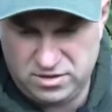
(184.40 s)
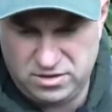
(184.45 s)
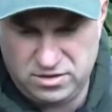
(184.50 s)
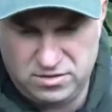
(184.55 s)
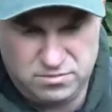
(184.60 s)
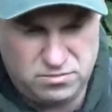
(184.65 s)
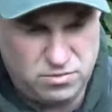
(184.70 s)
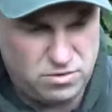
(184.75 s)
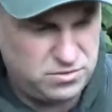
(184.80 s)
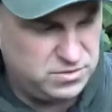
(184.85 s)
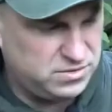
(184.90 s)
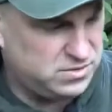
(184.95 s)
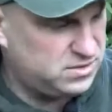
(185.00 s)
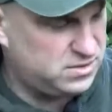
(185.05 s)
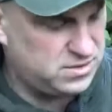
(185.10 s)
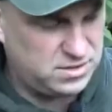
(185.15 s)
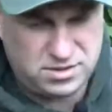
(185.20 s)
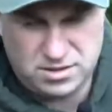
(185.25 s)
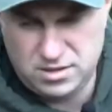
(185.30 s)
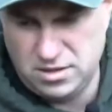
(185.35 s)
that you
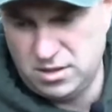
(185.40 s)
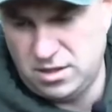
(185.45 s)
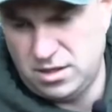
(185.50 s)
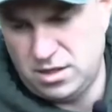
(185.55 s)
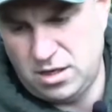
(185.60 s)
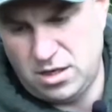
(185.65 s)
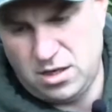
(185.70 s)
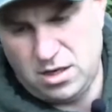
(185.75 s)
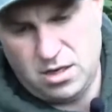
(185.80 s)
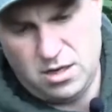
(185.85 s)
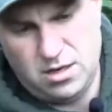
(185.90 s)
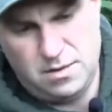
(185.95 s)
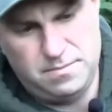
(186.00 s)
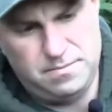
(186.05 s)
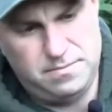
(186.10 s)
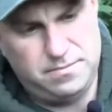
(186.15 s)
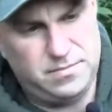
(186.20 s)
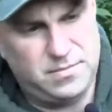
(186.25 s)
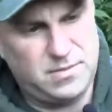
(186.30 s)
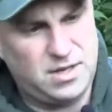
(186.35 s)
want,
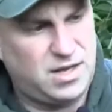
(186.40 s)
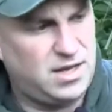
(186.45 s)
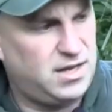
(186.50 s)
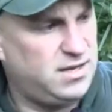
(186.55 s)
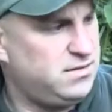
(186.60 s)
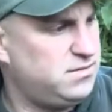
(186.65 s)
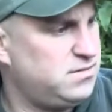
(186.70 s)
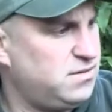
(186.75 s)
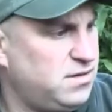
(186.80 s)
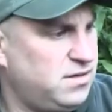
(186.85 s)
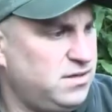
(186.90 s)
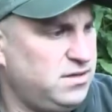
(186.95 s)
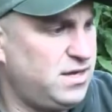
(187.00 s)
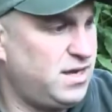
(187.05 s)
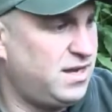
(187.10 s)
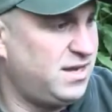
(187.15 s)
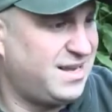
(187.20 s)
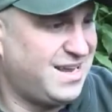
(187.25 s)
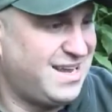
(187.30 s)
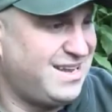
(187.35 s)
and
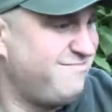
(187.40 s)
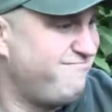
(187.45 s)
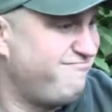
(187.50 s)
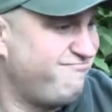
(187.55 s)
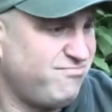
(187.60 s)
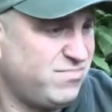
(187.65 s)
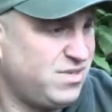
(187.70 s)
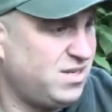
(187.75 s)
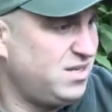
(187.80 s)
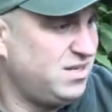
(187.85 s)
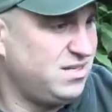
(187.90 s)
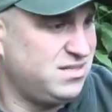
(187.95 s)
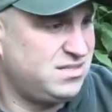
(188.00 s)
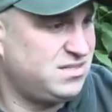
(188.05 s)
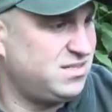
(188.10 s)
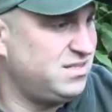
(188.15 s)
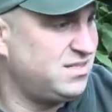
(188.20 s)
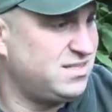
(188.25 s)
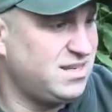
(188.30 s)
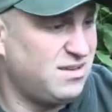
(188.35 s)
yet again
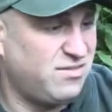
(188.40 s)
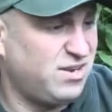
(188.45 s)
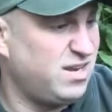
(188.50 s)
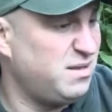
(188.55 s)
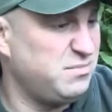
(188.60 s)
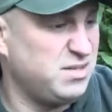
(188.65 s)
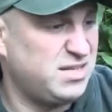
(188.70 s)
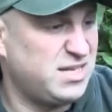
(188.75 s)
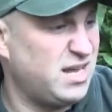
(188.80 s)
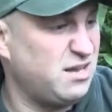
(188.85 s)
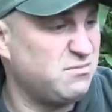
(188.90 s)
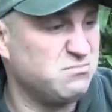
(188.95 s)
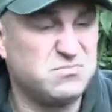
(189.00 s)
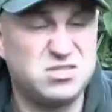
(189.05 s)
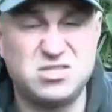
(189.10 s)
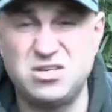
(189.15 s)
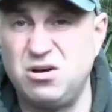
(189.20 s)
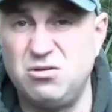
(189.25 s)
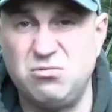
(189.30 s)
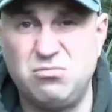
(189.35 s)
it's never let me down,
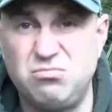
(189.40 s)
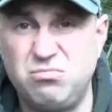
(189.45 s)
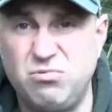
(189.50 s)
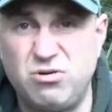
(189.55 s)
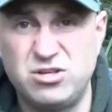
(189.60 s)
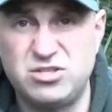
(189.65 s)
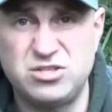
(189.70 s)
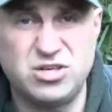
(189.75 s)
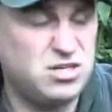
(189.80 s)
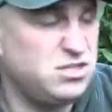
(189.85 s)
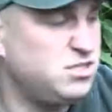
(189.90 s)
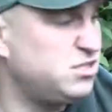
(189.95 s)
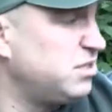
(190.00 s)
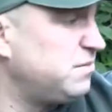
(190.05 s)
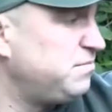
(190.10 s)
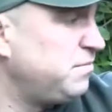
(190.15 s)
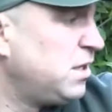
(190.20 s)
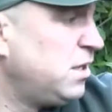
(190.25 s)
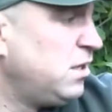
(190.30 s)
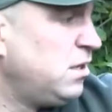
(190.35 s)
so why change
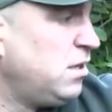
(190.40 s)
it?